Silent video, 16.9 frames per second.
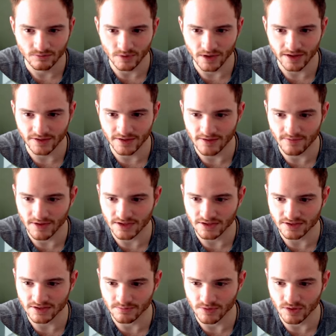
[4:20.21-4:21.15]
with
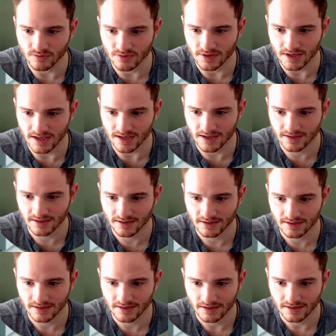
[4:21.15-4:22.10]
even some unique
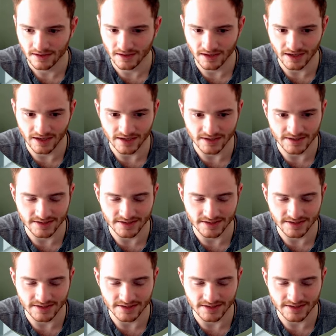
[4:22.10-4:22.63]
uh,